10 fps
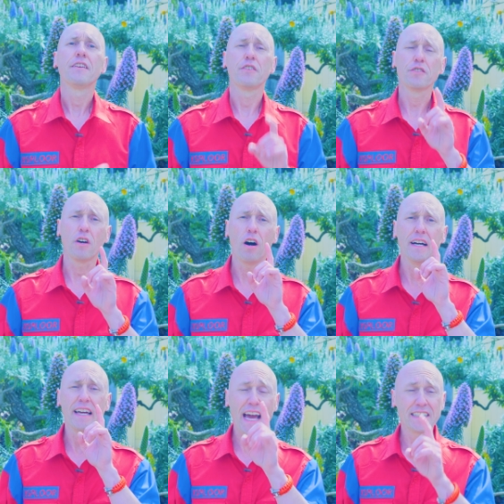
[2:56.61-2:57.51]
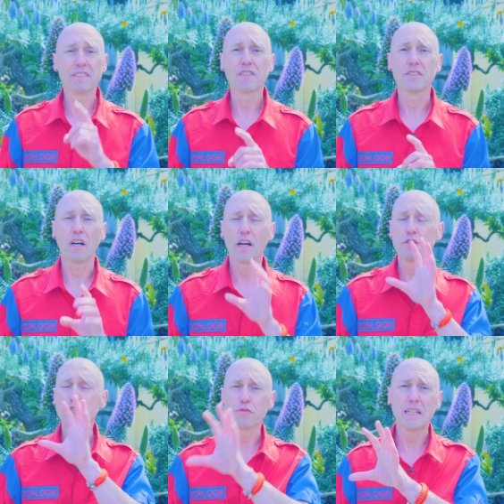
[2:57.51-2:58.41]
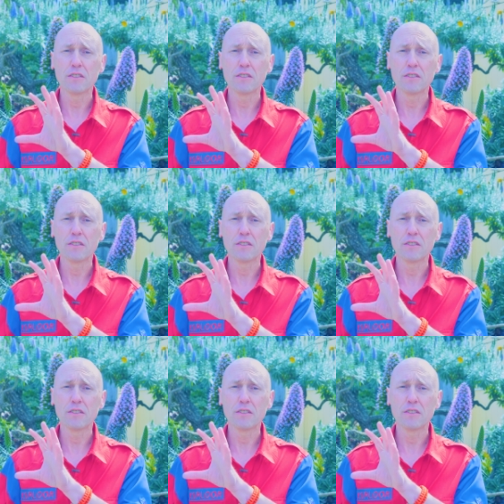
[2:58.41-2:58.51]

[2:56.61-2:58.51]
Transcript: So those are all additive colors. On your screen,